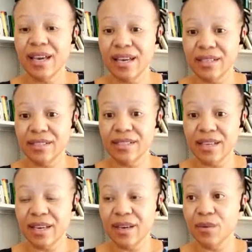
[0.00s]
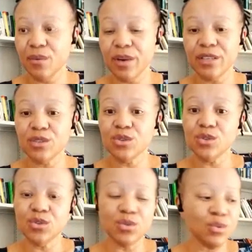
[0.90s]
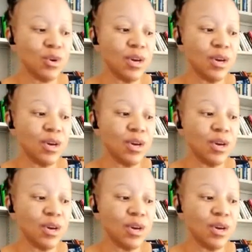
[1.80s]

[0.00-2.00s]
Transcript: and when do you